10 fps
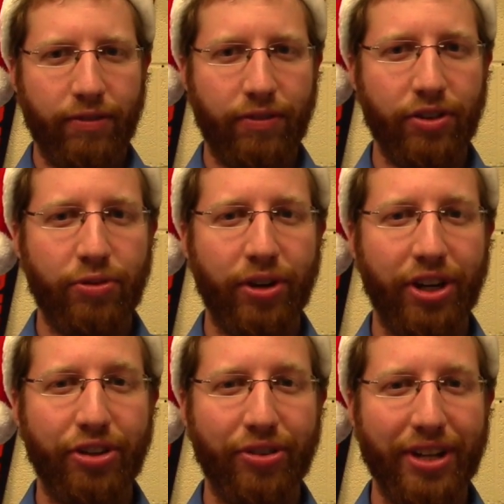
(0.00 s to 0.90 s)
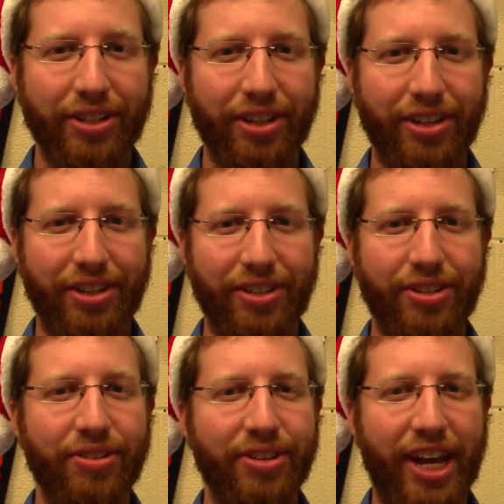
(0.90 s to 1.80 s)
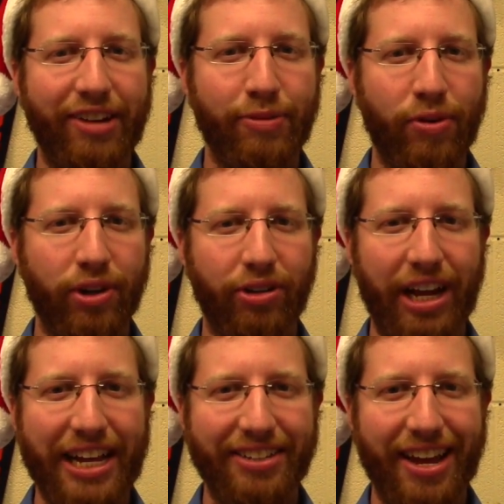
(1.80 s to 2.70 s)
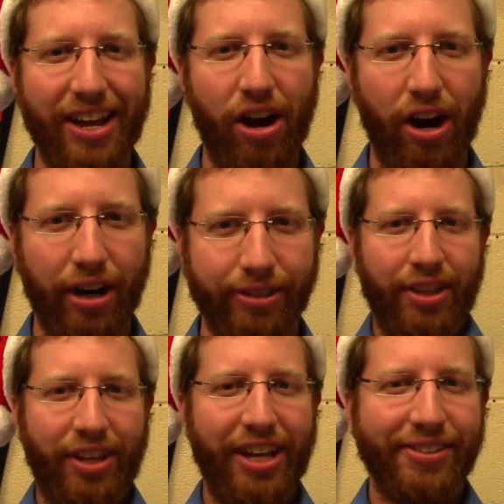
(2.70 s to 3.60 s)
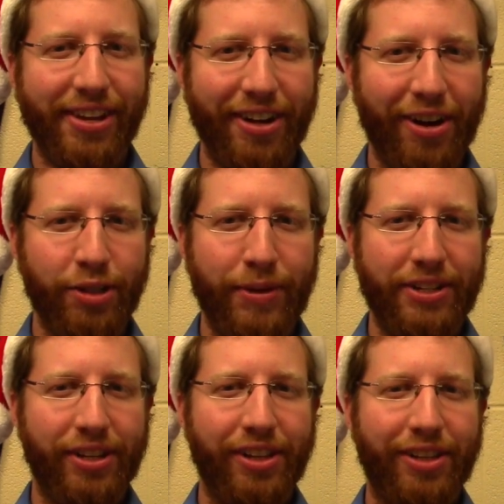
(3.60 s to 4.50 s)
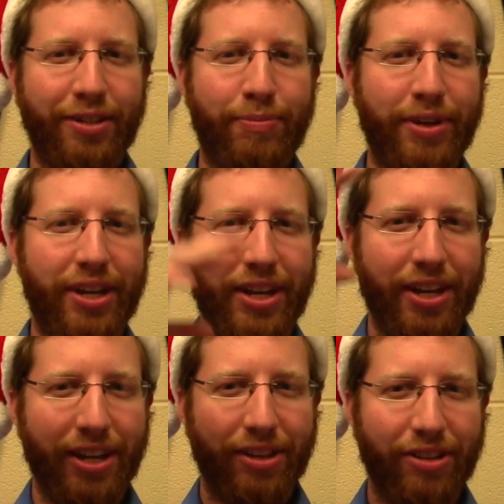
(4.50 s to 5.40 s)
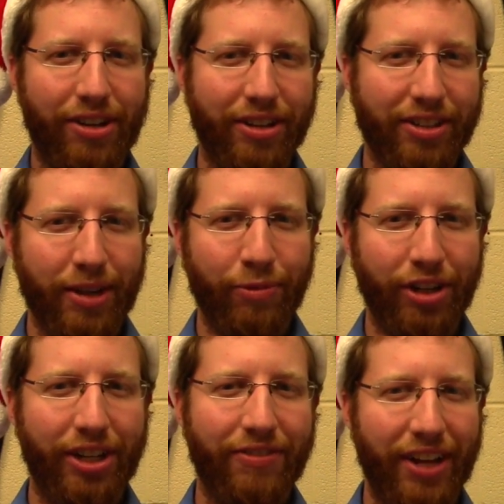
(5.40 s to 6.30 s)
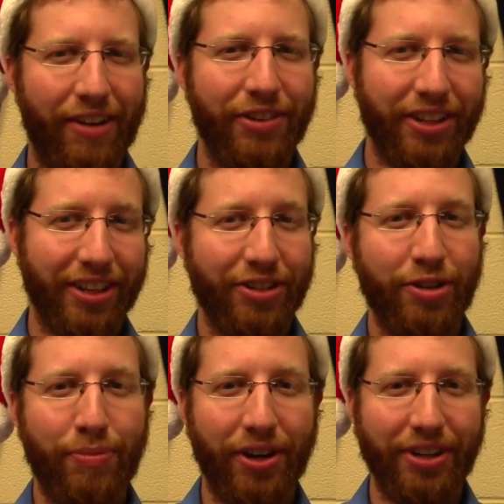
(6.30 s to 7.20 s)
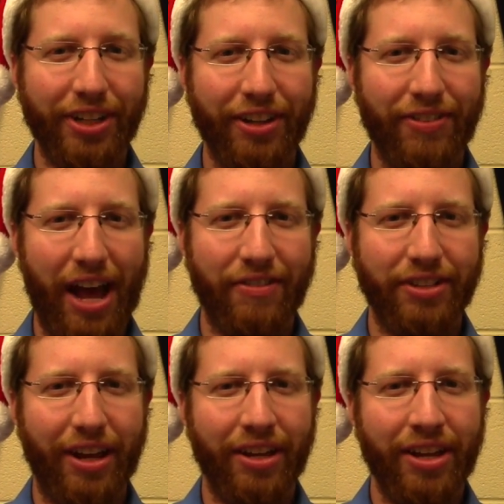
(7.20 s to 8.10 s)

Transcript: First, we're going to address the Student Aid Report, or SAR. The SAR is basically this big, long summary of everything that you put into the FAFSA.